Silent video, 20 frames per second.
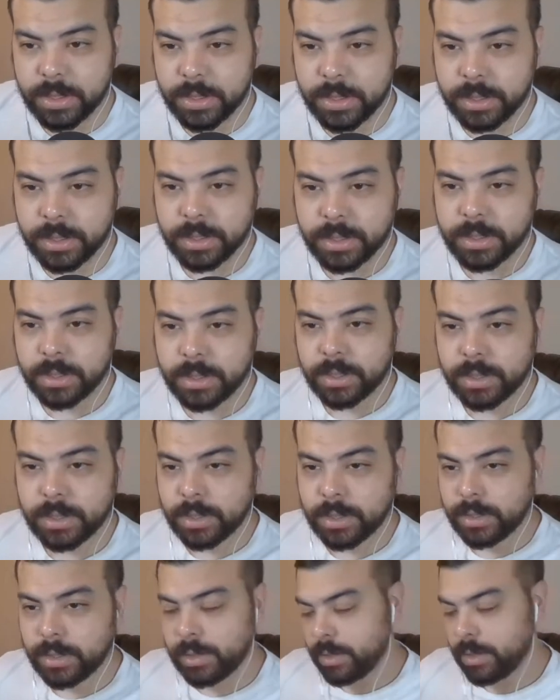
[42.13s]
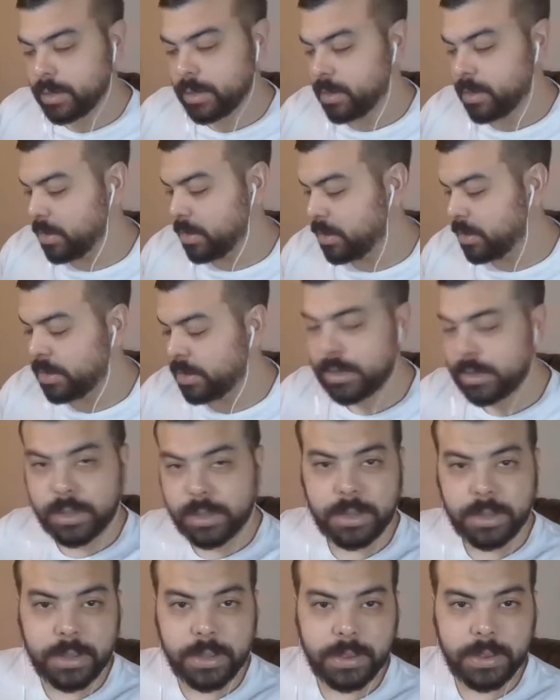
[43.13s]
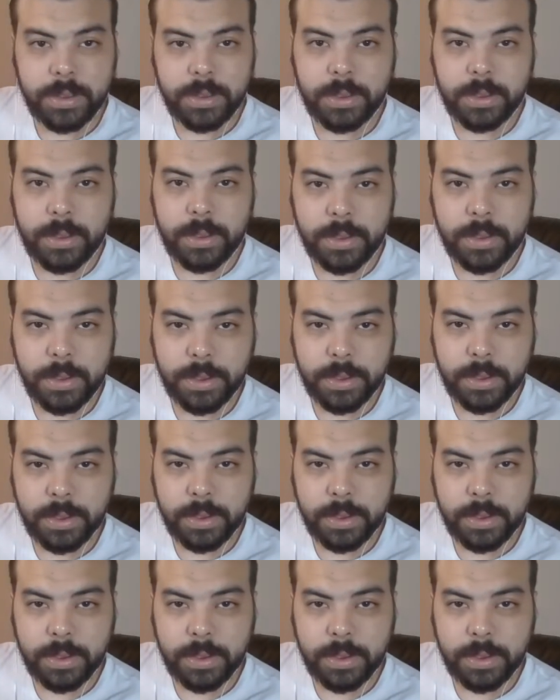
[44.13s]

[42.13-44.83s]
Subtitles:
No one is speaking in this clip.